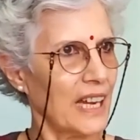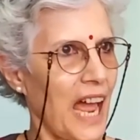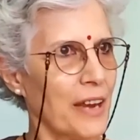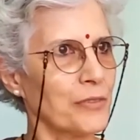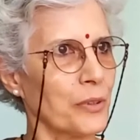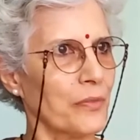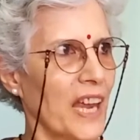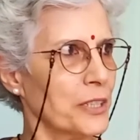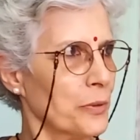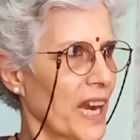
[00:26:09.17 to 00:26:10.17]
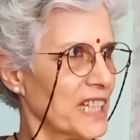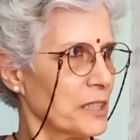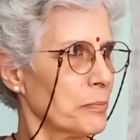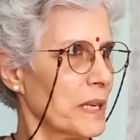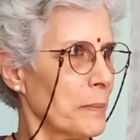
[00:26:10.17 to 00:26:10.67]
lives of
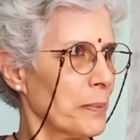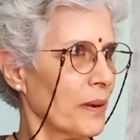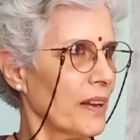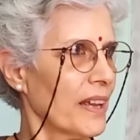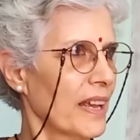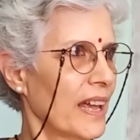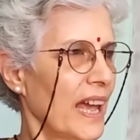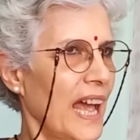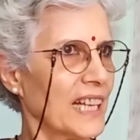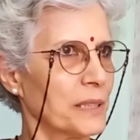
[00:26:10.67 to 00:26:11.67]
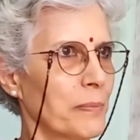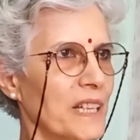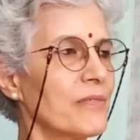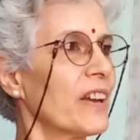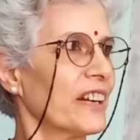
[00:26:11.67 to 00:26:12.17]
educated people, has
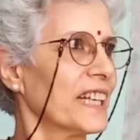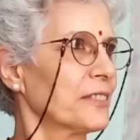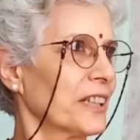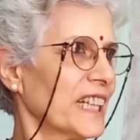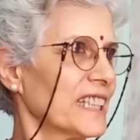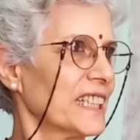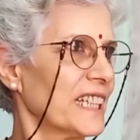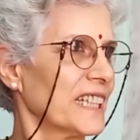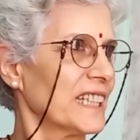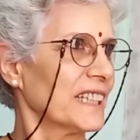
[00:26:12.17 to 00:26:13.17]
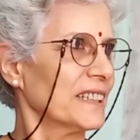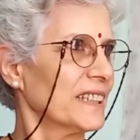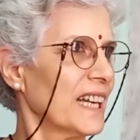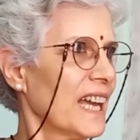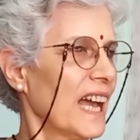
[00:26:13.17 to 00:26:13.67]
been very great in India.
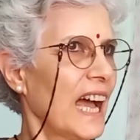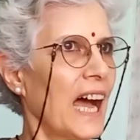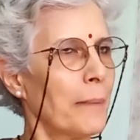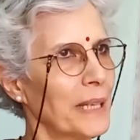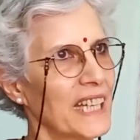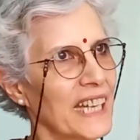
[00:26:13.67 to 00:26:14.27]
I mean,